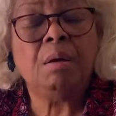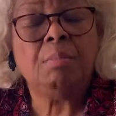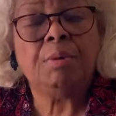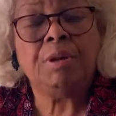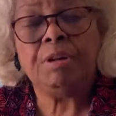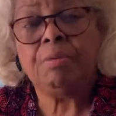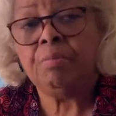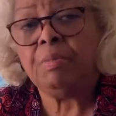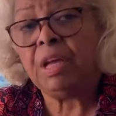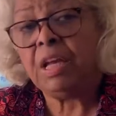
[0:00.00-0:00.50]

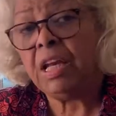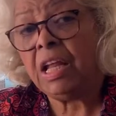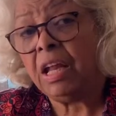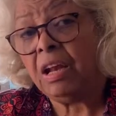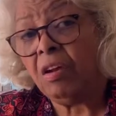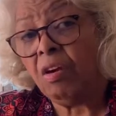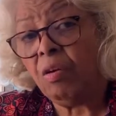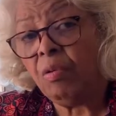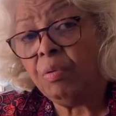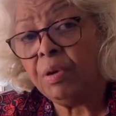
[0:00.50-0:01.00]
but it may not
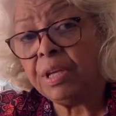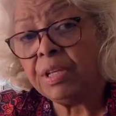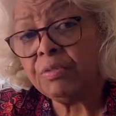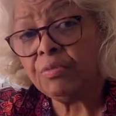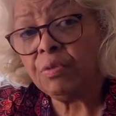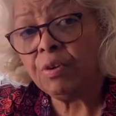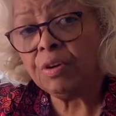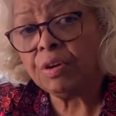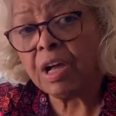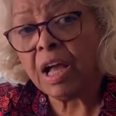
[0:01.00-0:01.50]
always
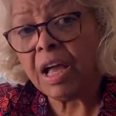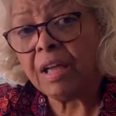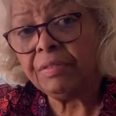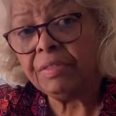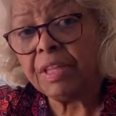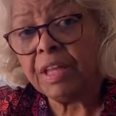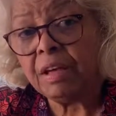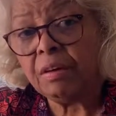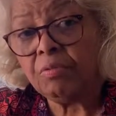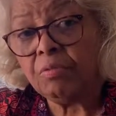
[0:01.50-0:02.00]
work
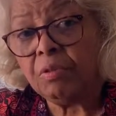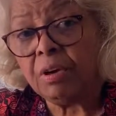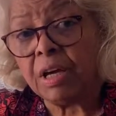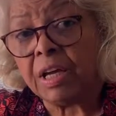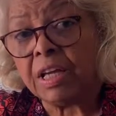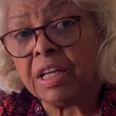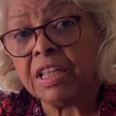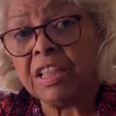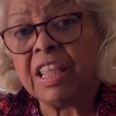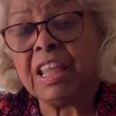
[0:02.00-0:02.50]
out that
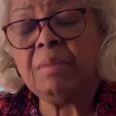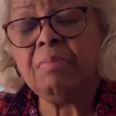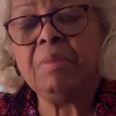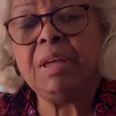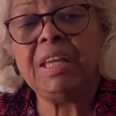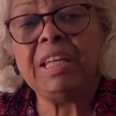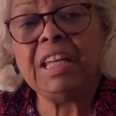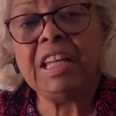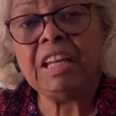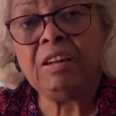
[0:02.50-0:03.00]
way. They
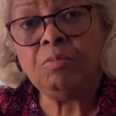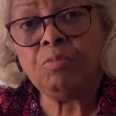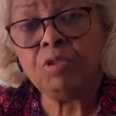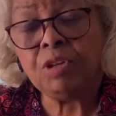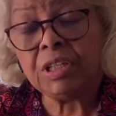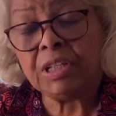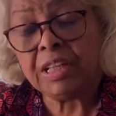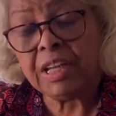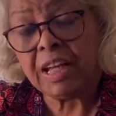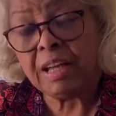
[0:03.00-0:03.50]
may need
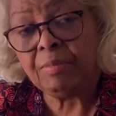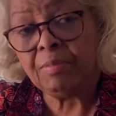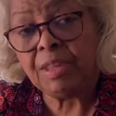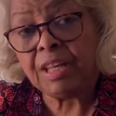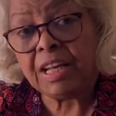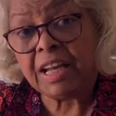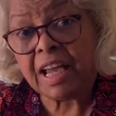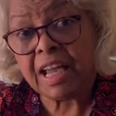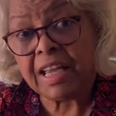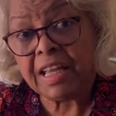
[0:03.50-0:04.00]
more time
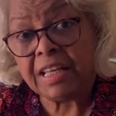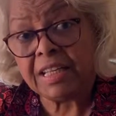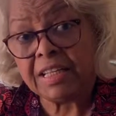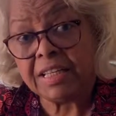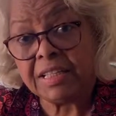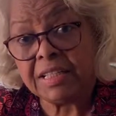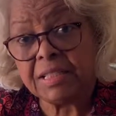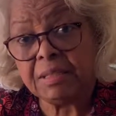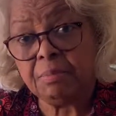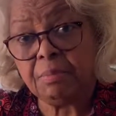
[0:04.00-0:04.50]
than I
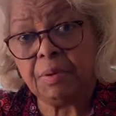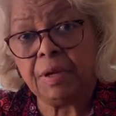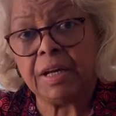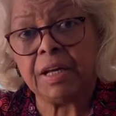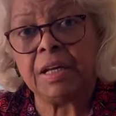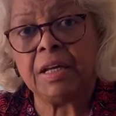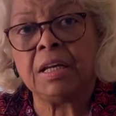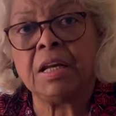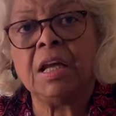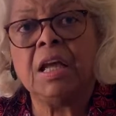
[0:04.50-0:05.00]

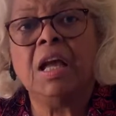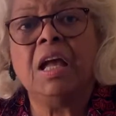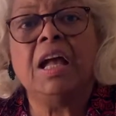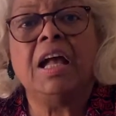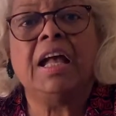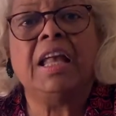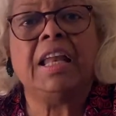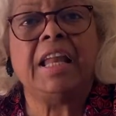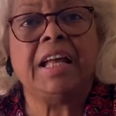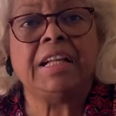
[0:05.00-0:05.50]
anticipated.
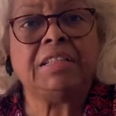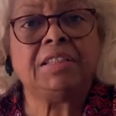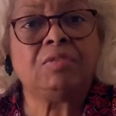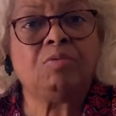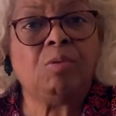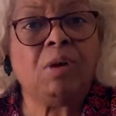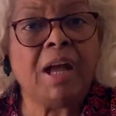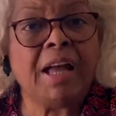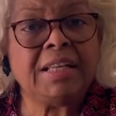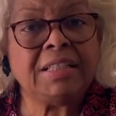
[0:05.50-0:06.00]
And that's
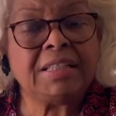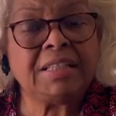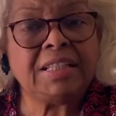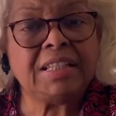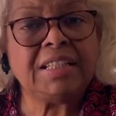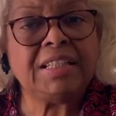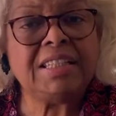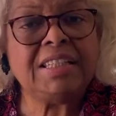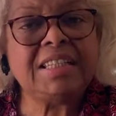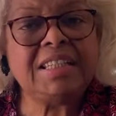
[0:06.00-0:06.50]
why I
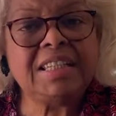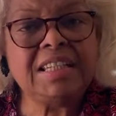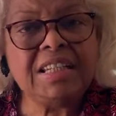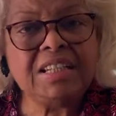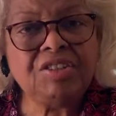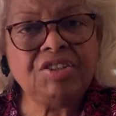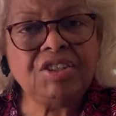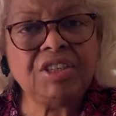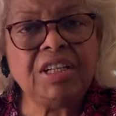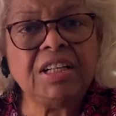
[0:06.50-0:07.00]
say
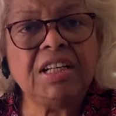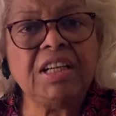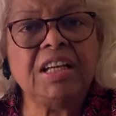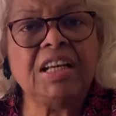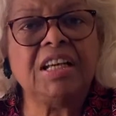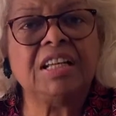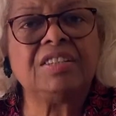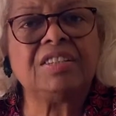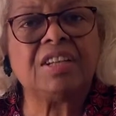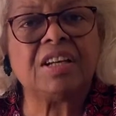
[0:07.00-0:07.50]
teaching
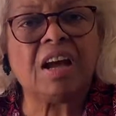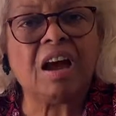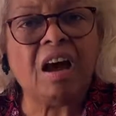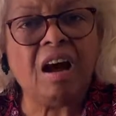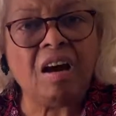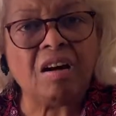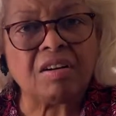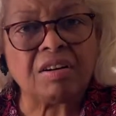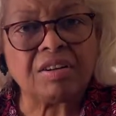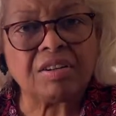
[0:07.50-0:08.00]
is an
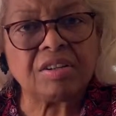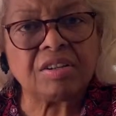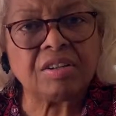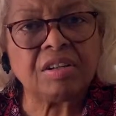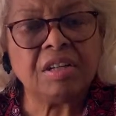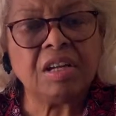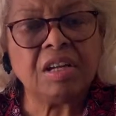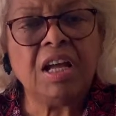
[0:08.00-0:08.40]
art.